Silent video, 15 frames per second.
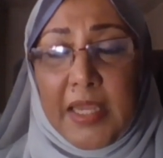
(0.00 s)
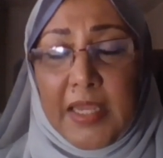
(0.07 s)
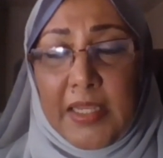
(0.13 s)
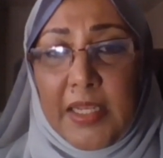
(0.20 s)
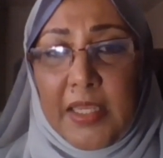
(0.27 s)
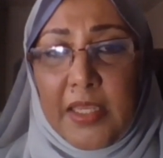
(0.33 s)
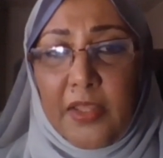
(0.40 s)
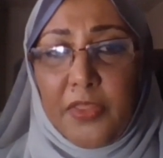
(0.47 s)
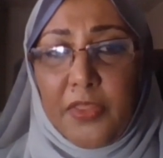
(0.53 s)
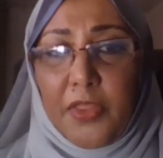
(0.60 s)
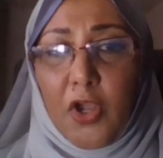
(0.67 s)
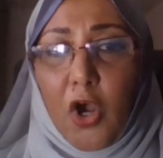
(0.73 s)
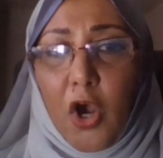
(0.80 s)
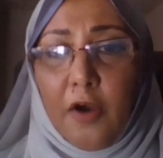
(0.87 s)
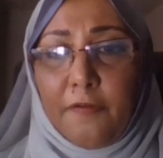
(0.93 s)
daily
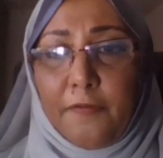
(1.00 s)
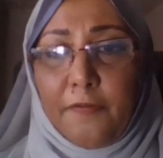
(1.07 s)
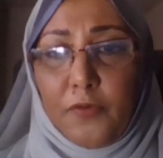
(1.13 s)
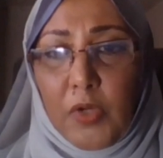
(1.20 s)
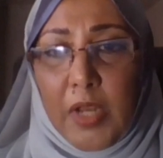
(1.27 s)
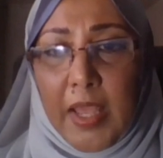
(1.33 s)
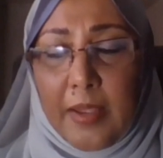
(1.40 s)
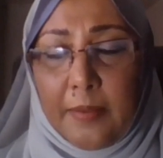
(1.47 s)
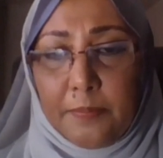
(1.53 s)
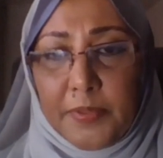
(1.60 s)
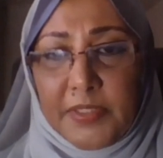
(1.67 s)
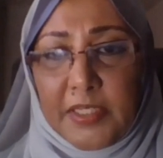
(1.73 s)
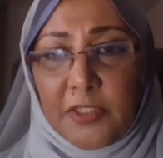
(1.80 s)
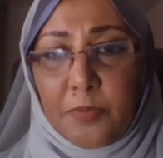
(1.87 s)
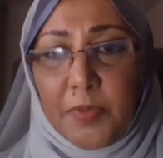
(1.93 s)
there are food
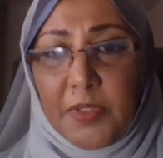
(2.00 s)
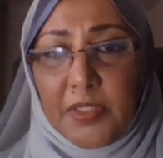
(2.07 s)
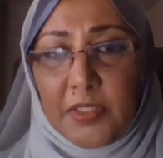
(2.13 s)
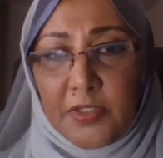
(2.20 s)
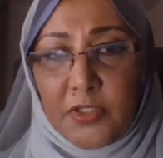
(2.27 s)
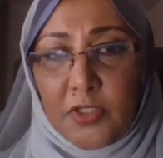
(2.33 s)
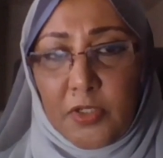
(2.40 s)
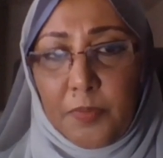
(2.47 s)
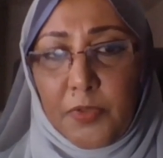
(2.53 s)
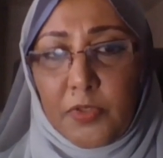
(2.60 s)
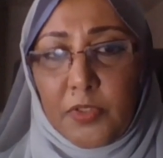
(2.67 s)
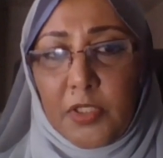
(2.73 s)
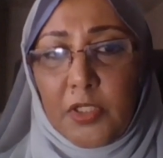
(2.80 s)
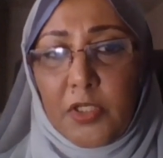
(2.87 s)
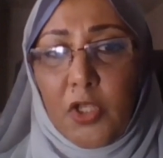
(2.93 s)
hampers that's being
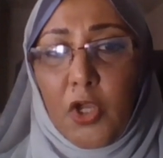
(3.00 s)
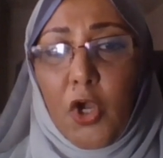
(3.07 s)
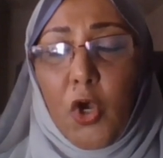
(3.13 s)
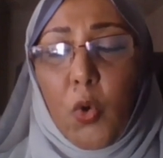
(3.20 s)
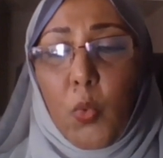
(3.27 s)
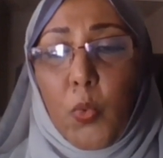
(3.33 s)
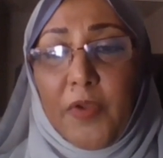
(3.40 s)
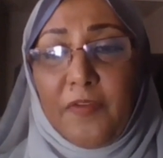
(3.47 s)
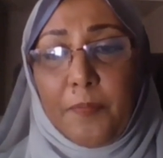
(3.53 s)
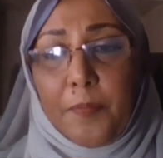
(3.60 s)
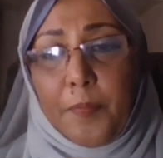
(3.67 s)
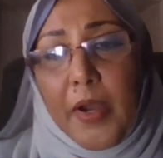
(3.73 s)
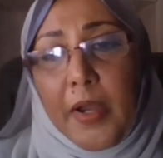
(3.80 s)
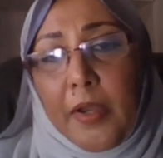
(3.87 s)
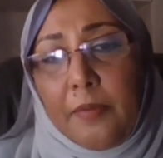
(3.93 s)
distributed. We've
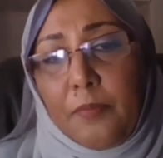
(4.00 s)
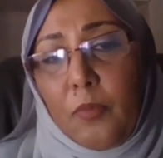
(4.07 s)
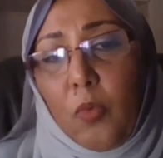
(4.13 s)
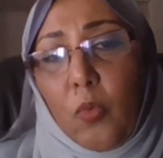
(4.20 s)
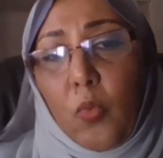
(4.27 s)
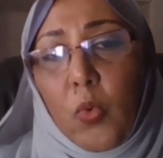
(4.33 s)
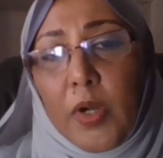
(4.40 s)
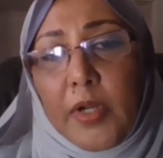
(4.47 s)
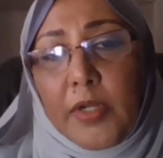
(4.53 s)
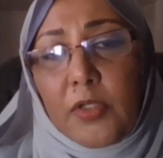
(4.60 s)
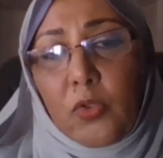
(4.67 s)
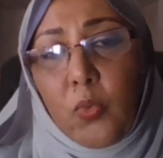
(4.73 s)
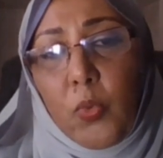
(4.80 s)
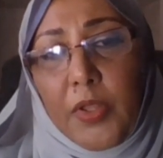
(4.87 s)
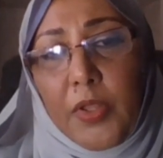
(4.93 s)

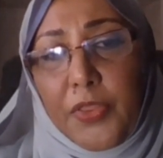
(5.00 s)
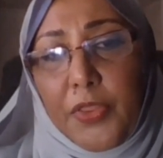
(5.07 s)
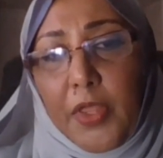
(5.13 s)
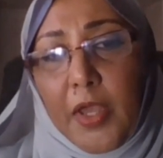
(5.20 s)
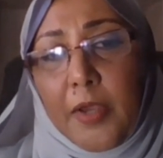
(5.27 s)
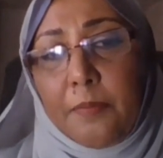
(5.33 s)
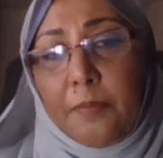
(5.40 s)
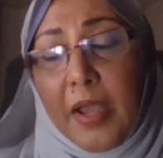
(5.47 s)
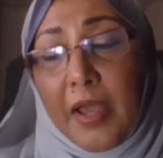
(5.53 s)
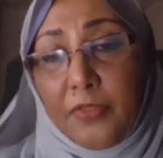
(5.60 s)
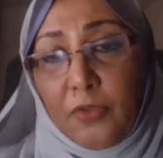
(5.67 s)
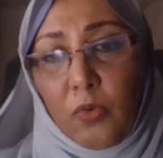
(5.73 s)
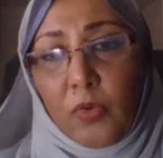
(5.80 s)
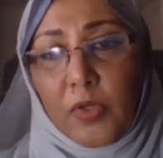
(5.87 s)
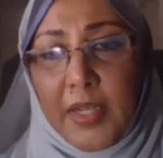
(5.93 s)
worked with
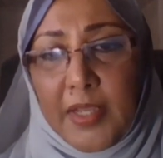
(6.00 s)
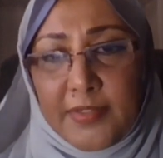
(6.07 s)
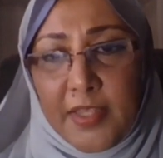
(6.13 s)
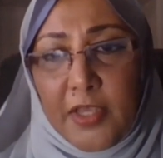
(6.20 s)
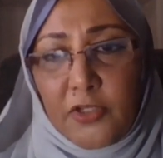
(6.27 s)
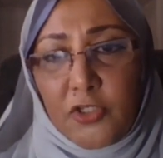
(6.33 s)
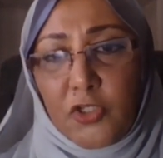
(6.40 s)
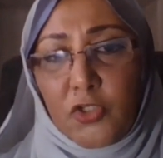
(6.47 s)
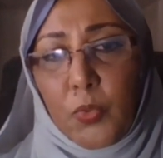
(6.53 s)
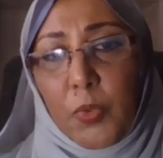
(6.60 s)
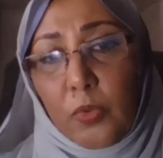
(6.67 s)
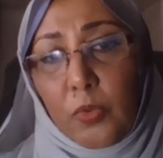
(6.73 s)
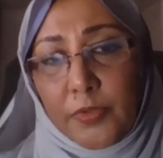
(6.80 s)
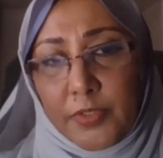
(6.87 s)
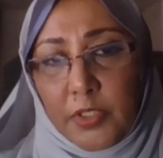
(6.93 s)
other organizations.
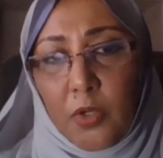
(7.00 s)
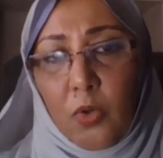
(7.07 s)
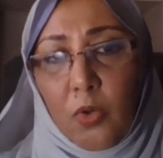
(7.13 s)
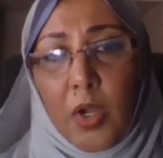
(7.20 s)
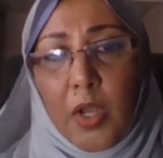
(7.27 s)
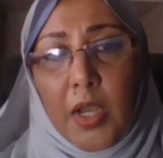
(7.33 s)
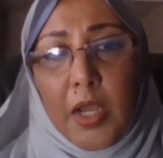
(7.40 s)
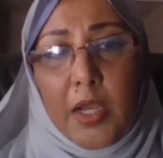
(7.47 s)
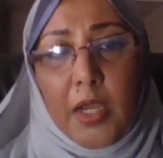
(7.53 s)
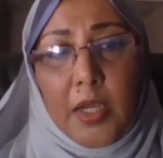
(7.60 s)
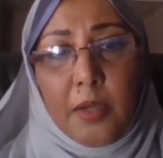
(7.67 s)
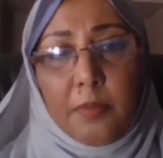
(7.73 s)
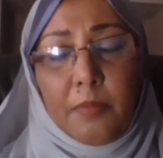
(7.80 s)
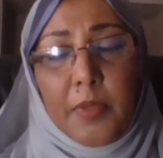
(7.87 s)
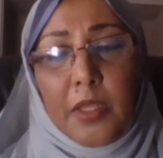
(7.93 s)
We're also
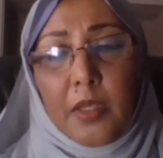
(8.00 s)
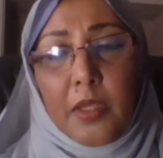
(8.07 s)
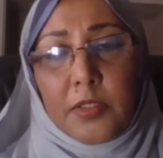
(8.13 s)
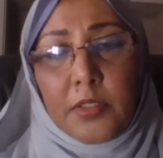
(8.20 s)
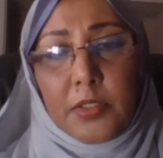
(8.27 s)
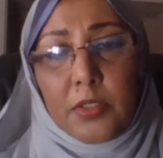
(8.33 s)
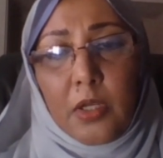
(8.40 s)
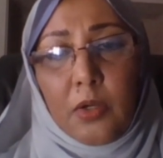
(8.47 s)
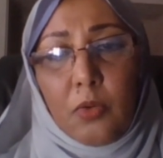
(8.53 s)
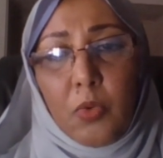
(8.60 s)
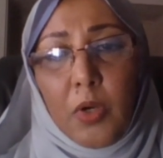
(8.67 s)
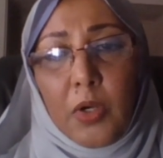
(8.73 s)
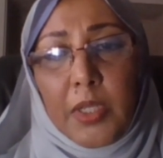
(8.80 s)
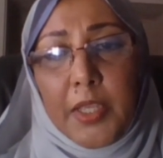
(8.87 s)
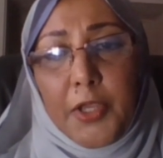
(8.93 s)

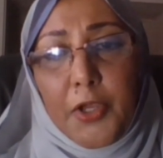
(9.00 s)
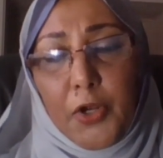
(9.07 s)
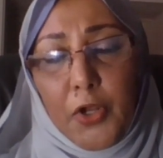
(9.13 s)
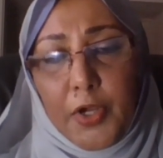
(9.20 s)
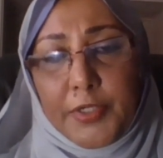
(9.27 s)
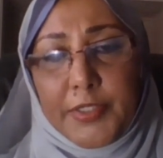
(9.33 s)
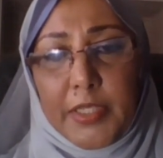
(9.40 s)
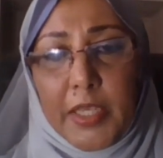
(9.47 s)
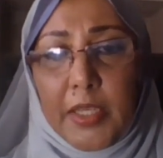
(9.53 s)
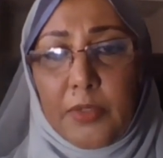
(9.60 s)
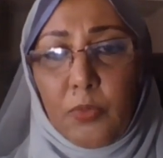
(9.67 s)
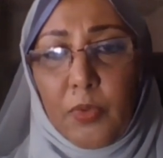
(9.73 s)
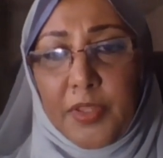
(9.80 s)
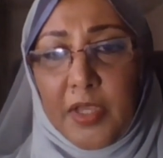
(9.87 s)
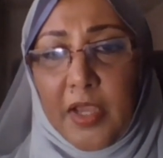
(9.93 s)
working
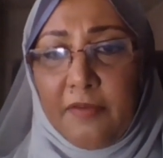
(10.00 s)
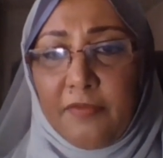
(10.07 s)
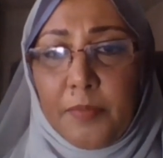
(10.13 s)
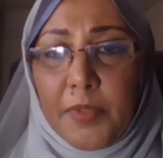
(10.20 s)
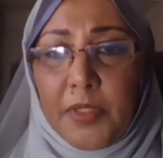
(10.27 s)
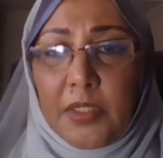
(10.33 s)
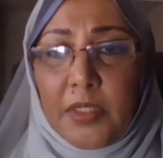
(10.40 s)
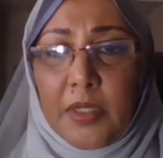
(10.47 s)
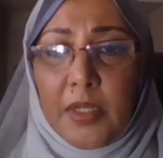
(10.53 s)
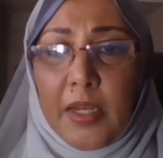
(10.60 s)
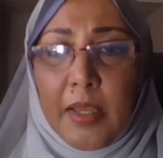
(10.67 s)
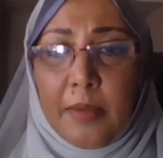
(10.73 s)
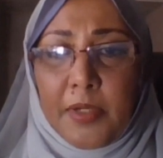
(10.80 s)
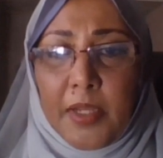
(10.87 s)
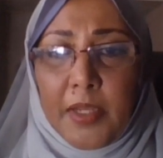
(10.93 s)
alongside with government in
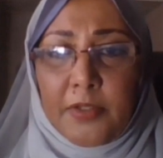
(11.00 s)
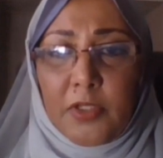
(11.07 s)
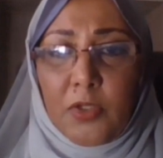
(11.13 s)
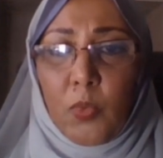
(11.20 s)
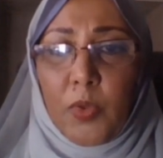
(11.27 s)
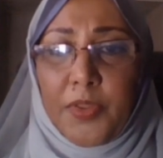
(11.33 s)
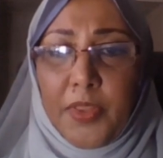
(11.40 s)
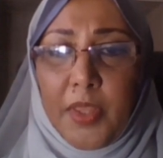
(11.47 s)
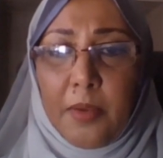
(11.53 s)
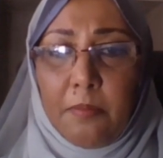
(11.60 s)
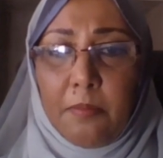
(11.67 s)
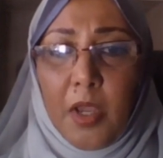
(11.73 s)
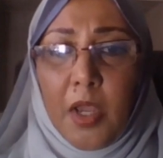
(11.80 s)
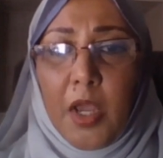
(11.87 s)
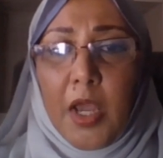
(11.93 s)
collaborating with
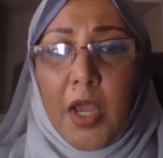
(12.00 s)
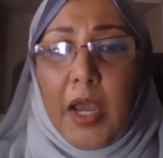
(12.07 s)
them.